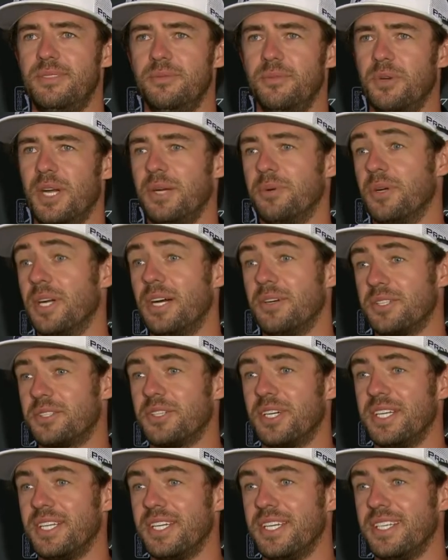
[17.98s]
right where I was
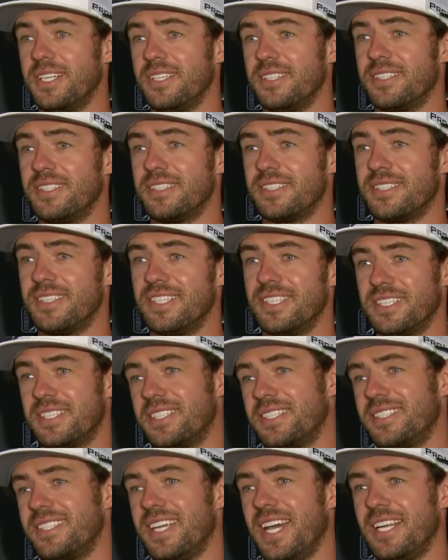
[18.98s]
trying to hit it. And
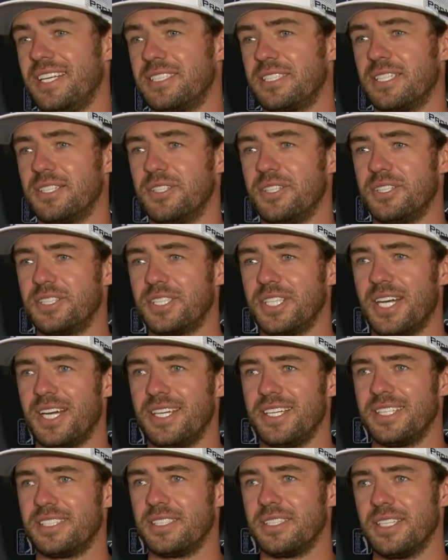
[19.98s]
his caddy said, good shot.
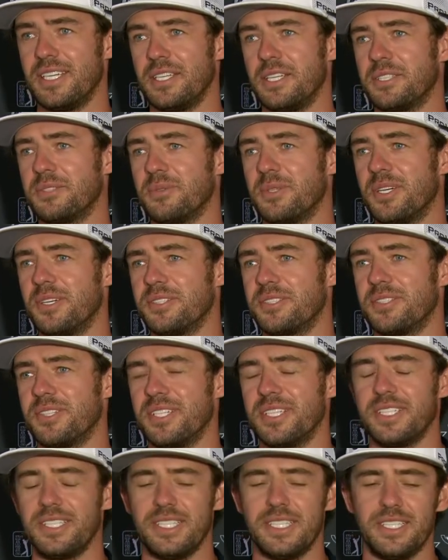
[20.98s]
And I said, yeah, that's where I was
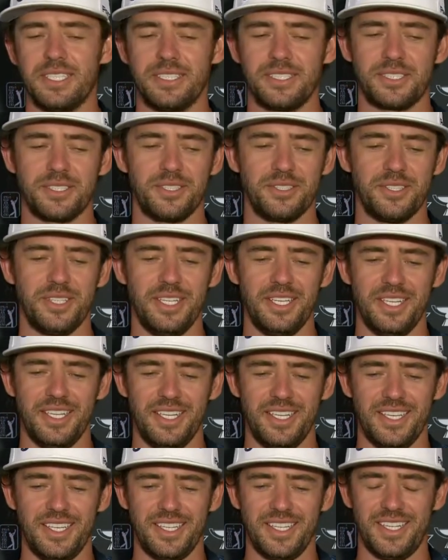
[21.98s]
trying to hit it. So,
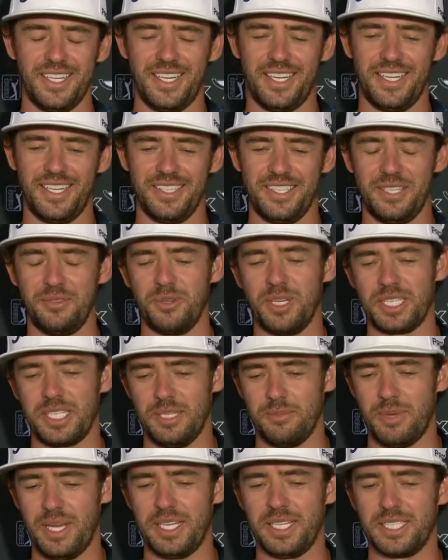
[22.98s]
and then
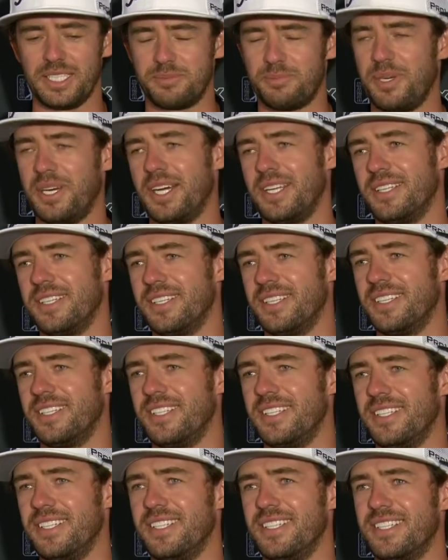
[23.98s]
Ricky made his putt,
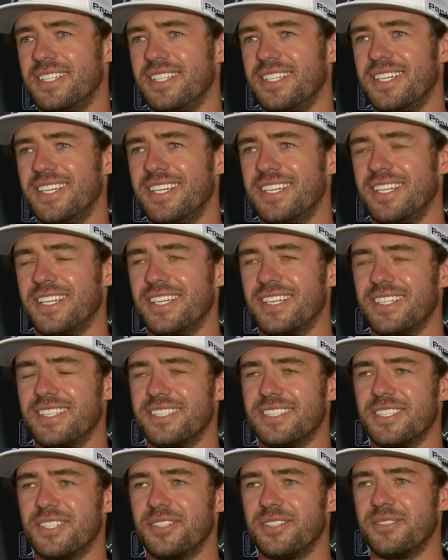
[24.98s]
and
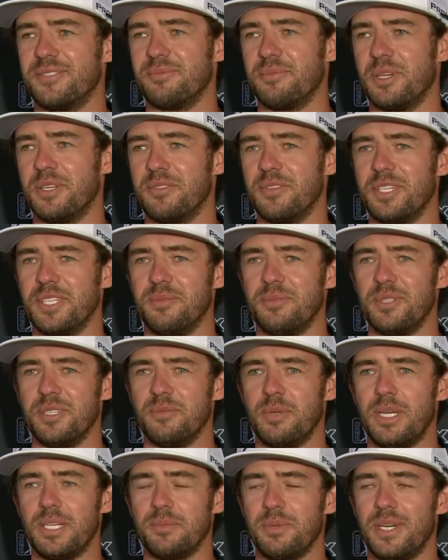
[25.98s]
so motivated me to
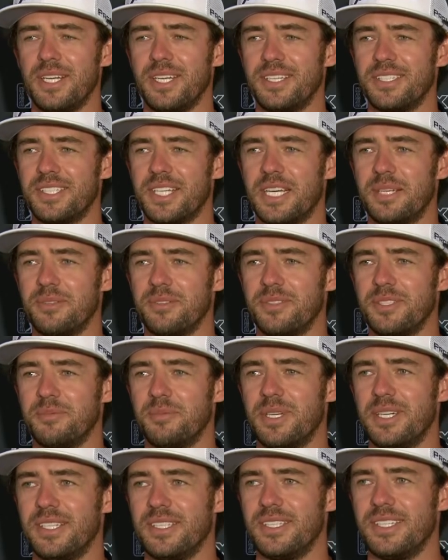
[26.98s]
make mine on top of it.
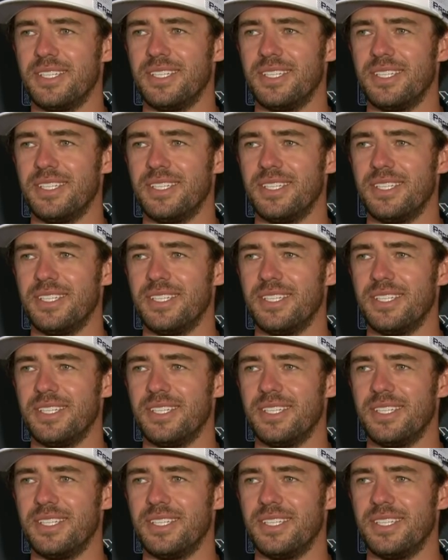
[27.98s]
But